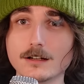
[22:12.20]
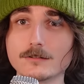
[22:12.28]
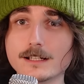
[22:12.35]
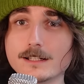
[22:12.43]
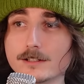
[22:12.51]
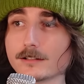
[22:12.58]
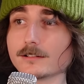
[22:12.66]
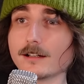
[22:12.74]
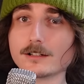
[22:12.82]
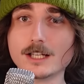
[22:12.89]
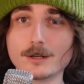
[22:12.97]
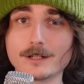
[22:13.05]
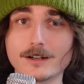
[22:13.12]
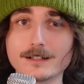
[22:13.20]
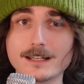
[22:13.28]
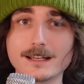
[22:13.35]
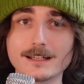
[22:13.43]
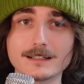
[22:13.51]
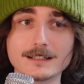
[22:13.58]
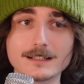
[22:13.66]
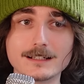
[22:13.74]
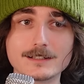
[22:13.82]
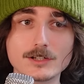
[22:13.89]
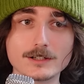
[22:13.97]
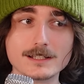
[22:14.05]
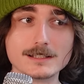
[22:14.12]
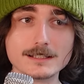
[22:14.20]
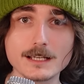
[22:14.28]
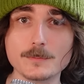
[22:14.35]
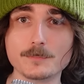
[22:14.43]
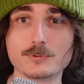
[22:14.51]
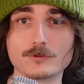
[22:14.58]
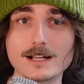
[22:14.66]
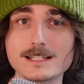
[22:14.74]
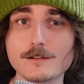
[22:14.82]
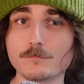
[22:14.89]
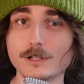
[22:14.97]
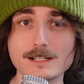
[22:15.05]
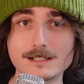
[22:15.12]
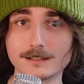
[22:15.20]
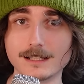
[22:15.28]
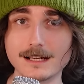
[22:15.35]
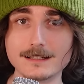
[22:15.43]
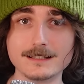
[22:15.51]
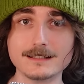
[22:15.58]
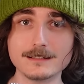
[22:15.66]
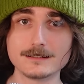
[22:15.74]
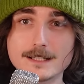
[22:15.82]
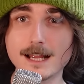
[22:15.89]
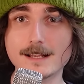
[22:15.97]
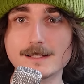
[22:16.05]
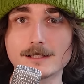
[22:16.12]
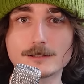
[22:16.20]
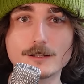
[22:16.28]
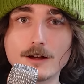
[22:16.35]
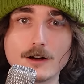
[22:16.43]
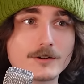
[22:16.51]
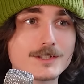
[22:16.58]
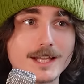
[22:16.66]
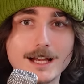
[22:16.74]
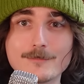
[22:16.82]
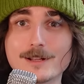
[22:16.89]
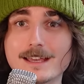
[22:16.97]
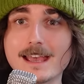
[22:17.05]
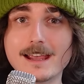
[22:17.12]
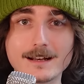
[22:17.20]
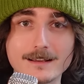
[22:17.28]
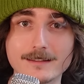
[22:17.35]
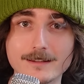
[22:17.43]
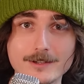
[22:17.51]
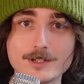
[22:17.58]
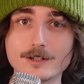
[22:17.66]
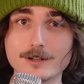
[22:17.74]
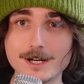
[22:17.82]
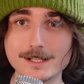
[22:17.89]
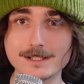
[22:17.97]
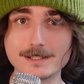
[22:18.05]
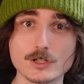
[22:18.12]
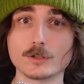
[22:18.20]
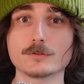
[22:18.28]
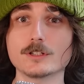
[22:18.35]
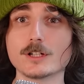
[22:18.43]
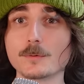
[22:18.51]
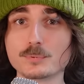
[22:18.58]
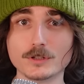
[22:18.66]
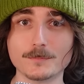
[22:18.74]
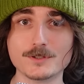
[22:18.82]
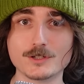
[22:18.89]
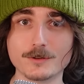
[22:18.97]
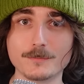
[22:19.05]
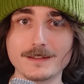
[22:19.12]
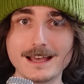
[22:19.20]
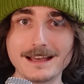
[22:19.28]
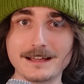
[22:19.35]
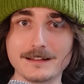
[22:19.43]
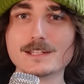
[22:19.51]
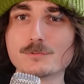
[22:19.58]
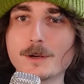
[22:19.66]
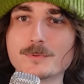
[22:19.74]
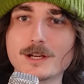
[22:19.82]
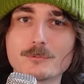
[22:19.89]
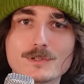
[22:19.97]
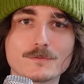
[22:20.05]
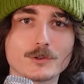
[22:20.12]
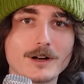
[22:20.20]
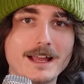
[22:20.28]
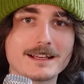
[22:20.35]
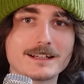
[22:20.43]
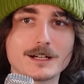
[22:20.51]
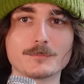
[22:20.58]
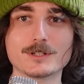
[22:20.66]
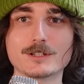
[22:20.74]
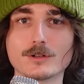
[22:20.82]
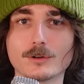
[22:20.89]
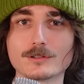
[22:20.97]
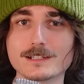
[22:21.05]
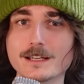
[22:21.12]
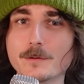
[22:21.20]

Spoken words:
So he's got a lot going on here. It's honestly impressive what he's collected. It takes a long time to get any of those degrees. So, you know, props to him there. This website was for a company called